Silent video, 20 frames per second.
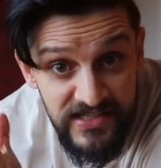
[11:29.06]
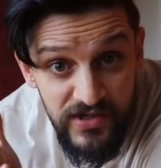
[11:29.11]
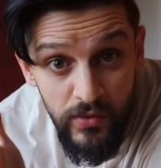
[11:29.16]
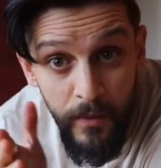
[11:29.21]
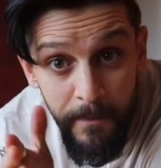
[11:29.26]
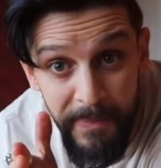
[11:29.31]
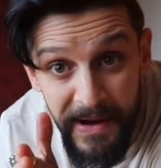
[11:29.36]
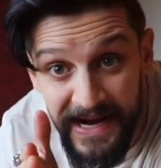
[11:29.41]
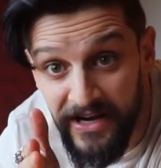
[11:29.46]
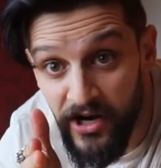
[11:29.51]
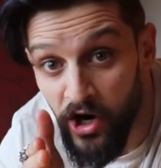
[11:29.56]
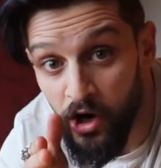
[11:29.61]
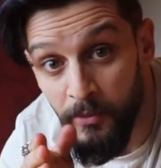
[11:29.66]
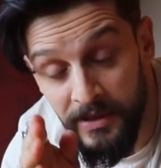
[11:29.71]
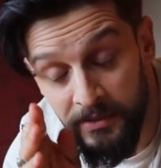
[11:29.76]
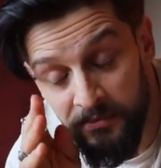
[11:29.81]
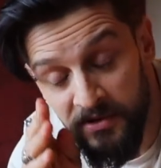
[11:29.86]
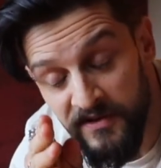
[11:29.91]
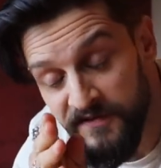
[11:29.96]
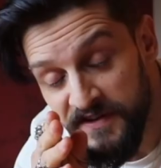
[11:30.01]
so we're back home
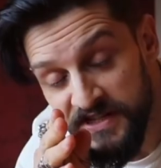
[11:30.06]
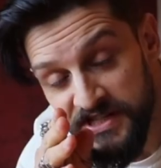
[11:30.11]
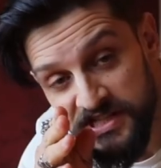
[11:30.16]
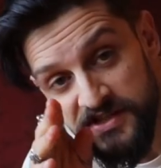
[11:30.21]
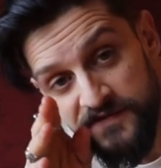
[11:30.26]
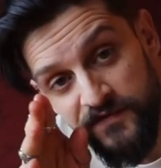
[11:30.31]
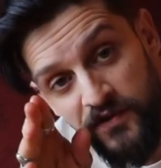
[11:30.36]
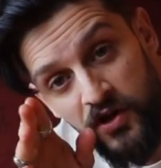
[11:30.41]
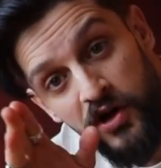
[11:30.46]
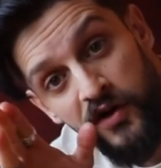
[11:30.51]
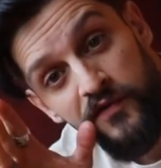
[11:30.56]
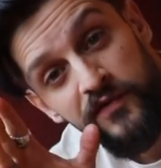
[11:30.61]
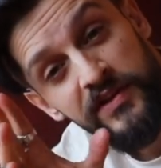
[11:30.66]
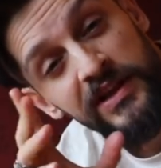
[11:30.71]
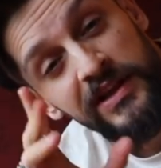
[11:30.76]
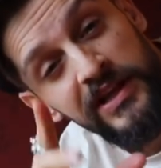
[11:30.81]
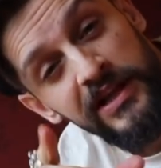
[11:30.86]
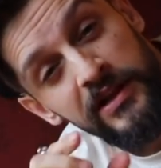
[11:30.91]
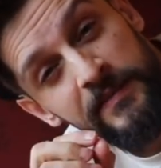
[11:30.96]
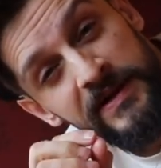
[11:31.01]
and I'm gonna finish this vlog off with
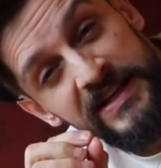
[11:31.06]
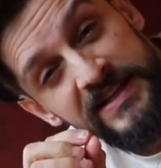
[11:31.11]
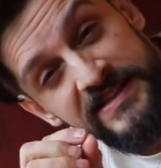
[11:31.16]
a little bit